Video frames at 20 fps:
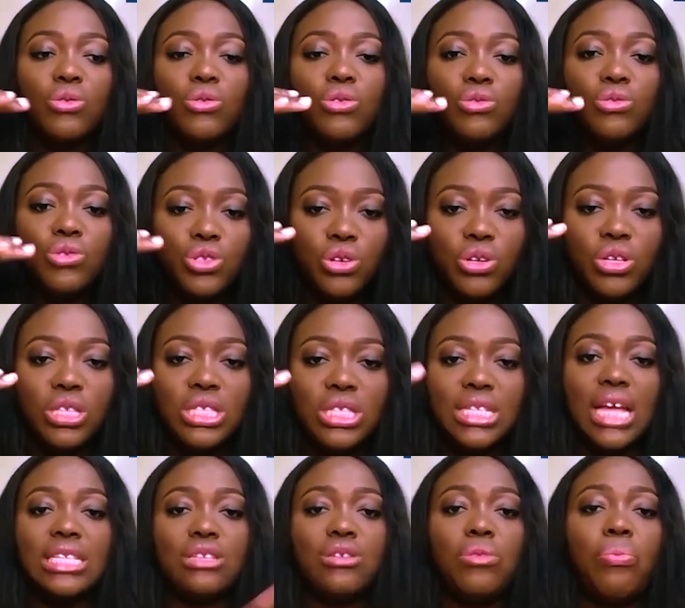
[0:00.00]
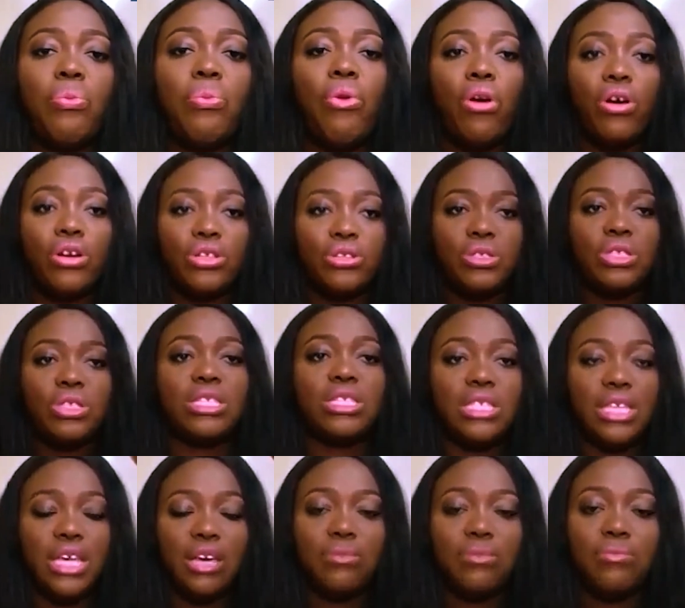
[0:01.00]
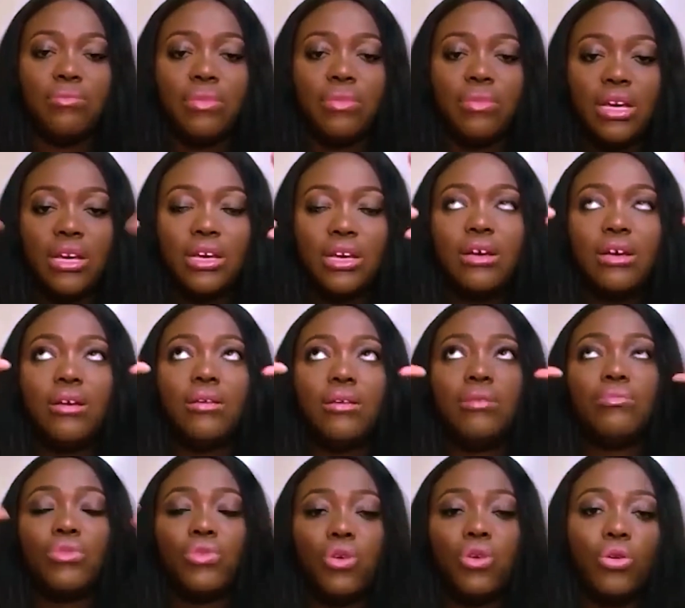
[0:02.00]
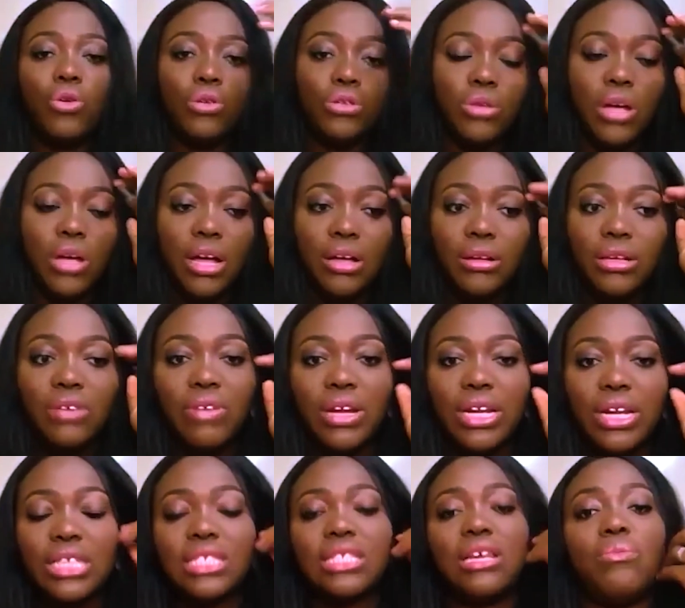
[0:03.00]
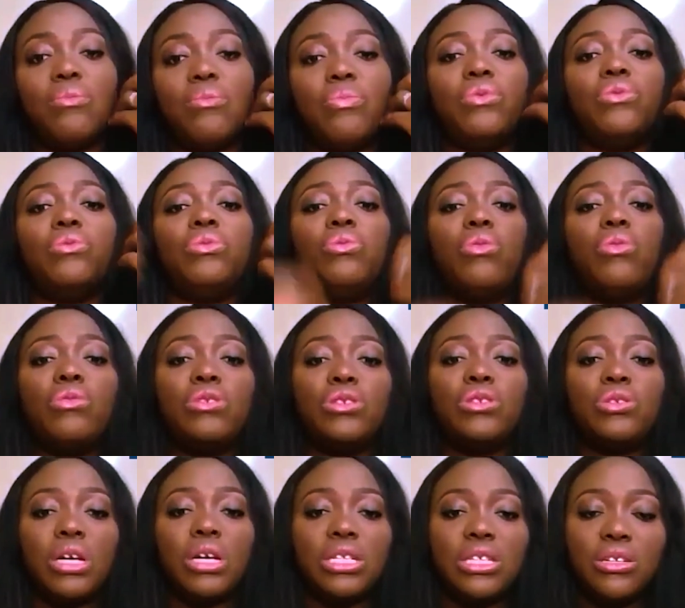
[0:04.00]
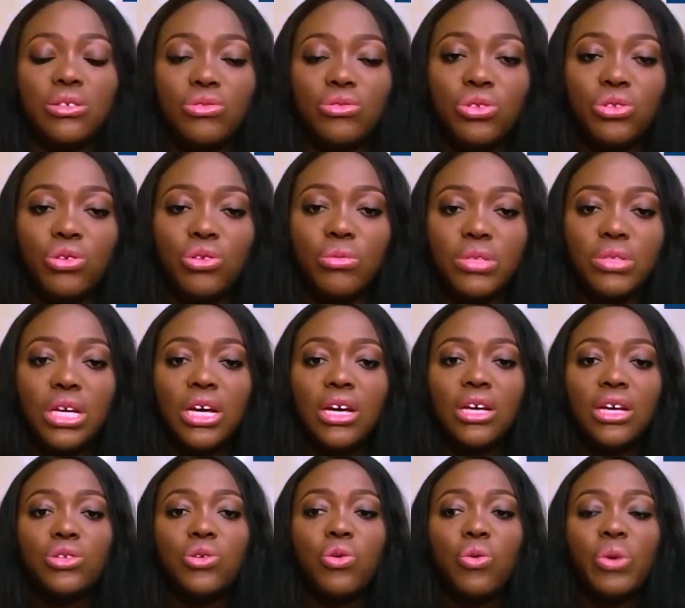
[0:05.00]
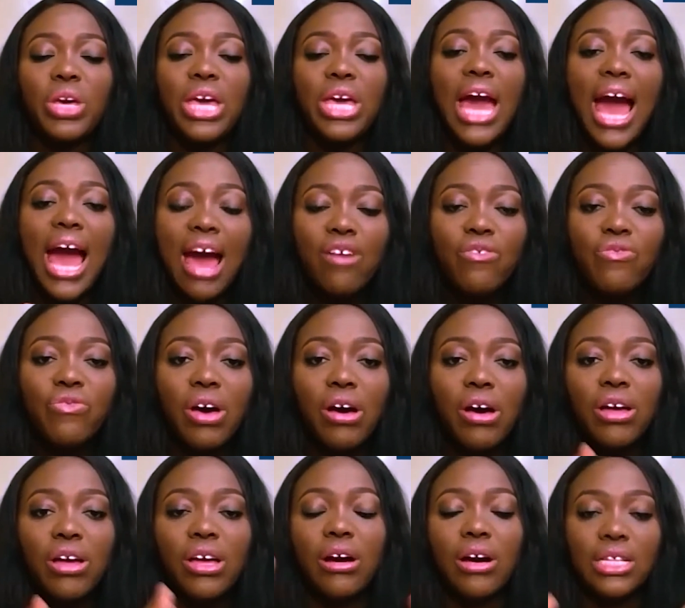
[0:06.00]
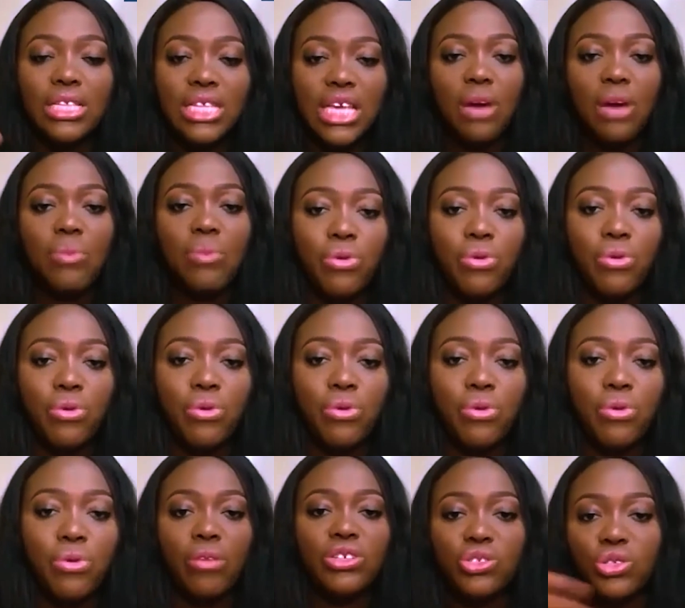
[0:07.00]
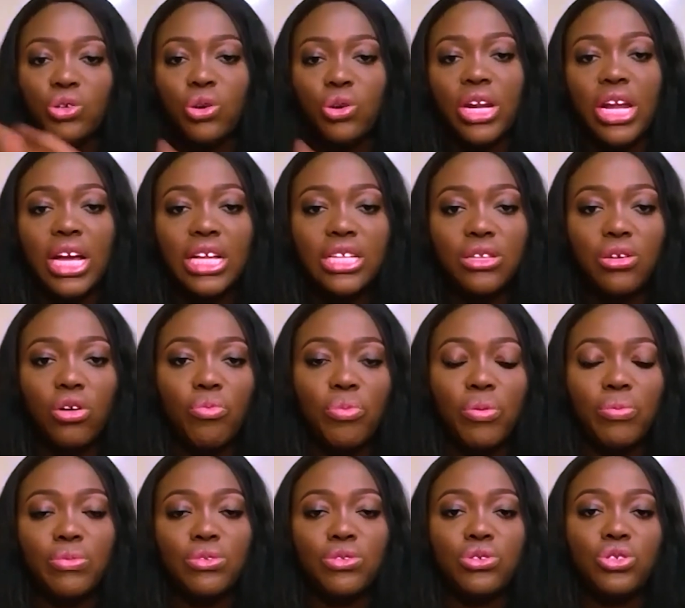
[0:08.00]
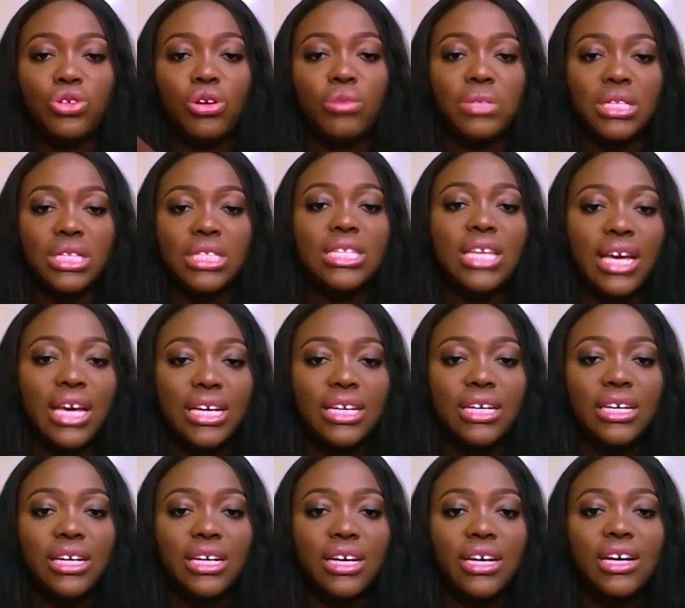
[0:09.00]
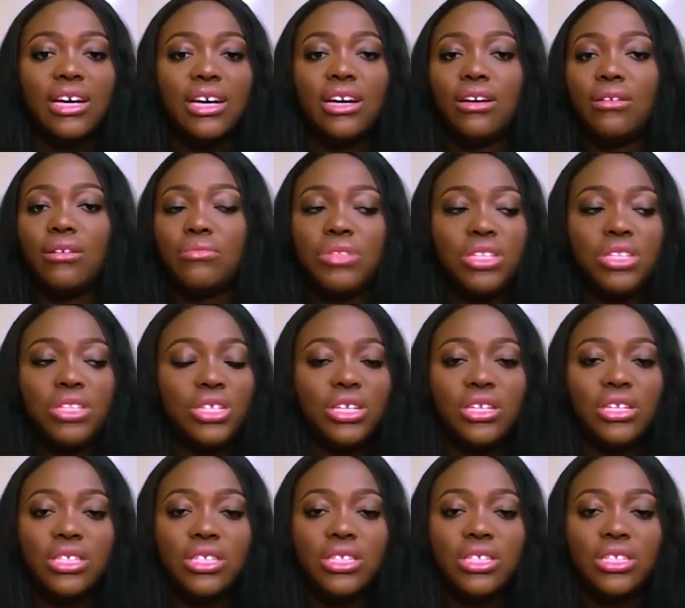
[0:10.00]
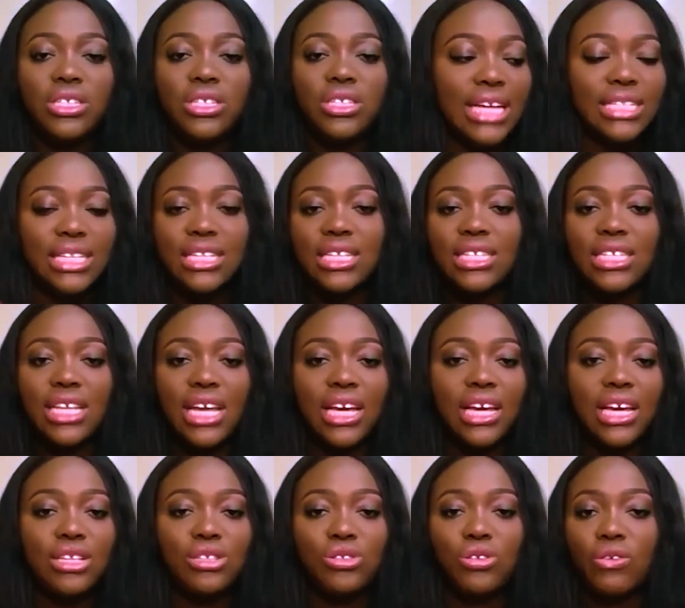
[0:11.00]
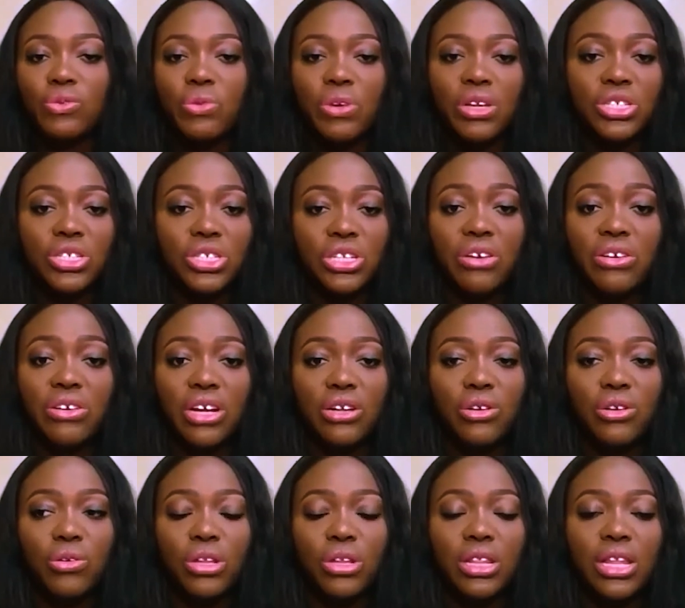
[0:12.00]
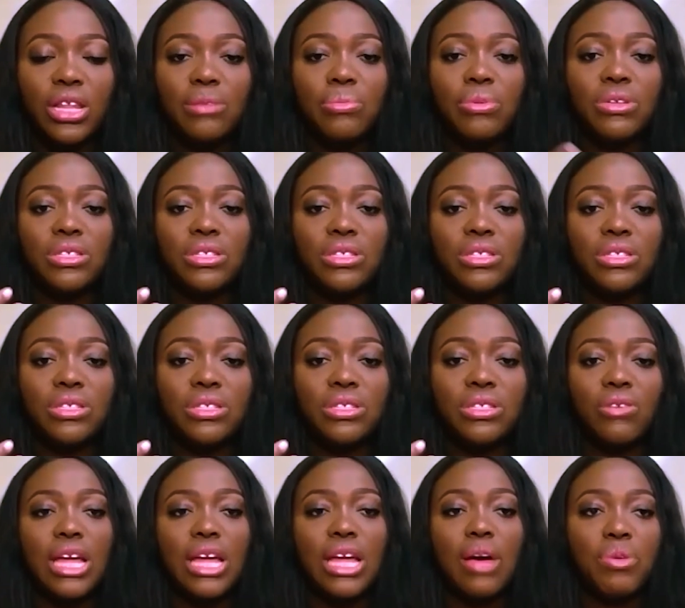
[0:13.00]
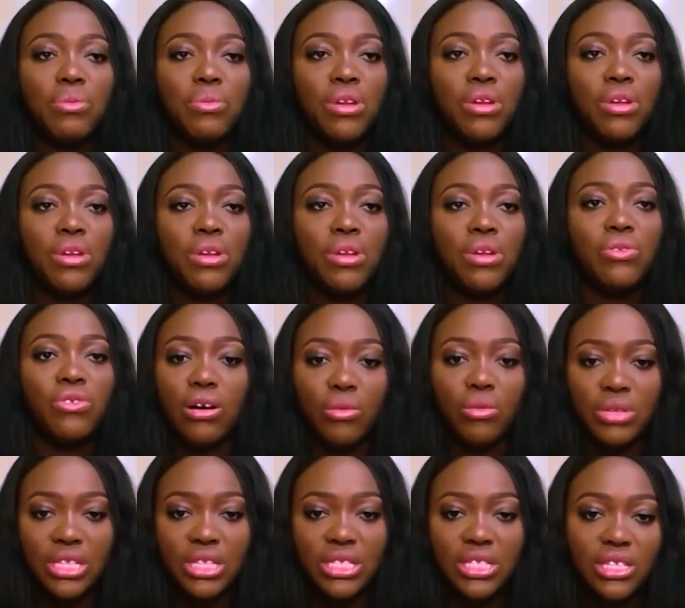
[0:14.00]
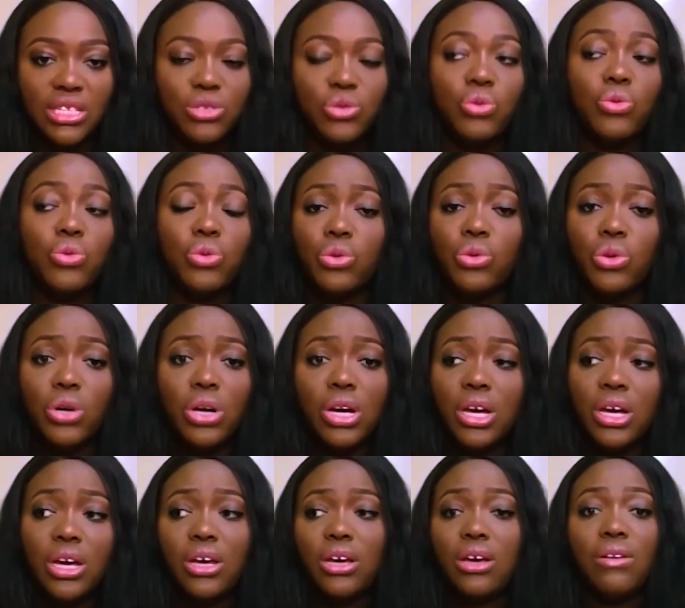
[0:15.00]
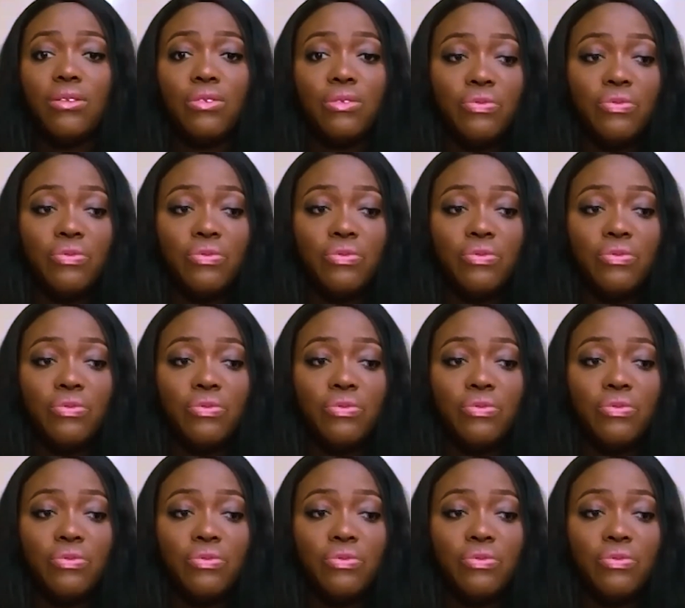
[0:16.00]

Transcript: solutions that still plug to the same goal. So I'll give an example with what we do at Edo Jobs. So we have our tech program, which is to connect young people to jobs in tech. Teaching things like data science, software engineering, and all that. But of course, there are people in rural communities who,